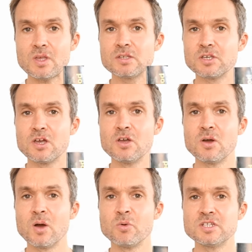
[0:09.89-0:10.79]
So
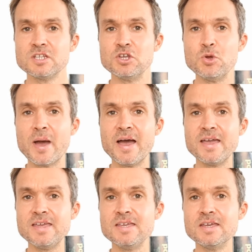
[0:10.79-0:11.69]
I wanted to do
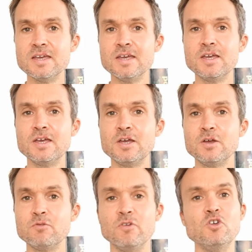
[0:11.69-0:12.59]
a
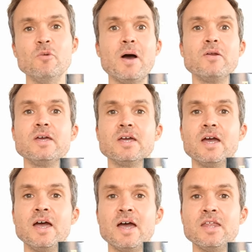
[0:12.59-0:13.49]
review about it
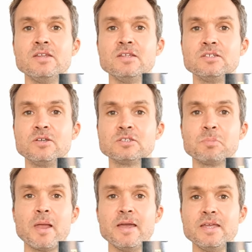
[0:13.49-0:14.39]
and to
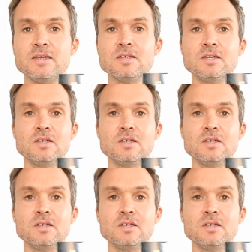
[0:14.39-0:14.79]
explain